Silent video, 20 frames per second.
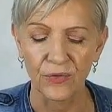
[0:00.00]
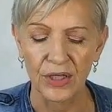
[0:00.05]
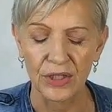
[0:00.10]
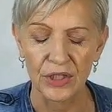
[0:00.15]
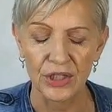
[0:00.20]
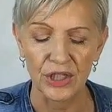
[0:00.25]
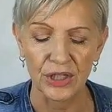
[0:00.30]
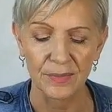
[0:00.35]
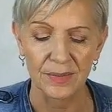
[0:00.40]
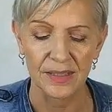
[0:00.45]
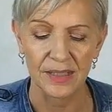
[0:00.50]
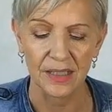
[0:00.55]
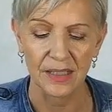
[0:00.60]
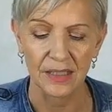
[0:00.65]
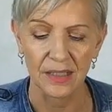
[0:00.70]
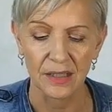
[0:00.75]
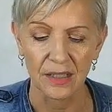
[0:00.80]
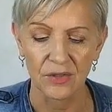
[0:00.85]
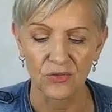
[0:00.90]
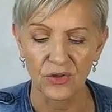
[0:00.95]
friendships
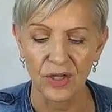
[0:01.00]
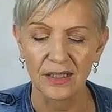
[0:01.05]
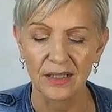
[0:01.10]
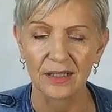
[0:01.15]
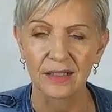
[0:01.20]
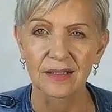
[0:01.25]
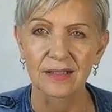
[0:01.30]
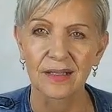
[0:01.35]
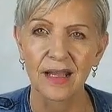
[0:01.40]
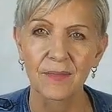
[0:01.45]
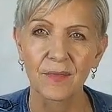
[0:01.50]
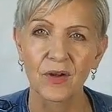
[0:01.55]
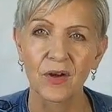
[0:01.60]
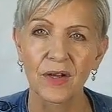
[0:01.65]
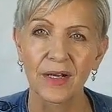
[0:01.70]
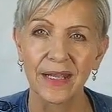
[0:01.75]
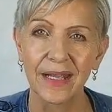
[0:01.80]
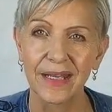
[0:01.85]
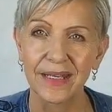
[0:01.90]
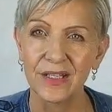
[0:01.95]
and attracting the same
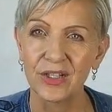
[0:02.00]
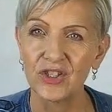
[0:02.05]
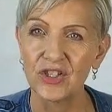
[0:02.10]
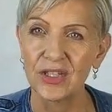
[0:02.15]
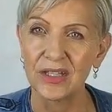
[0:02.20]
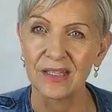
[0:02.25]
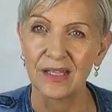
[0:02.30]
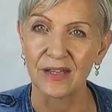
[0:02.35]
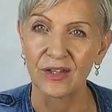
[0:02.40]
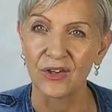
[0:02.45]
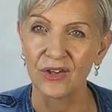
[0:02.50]
kind of energies in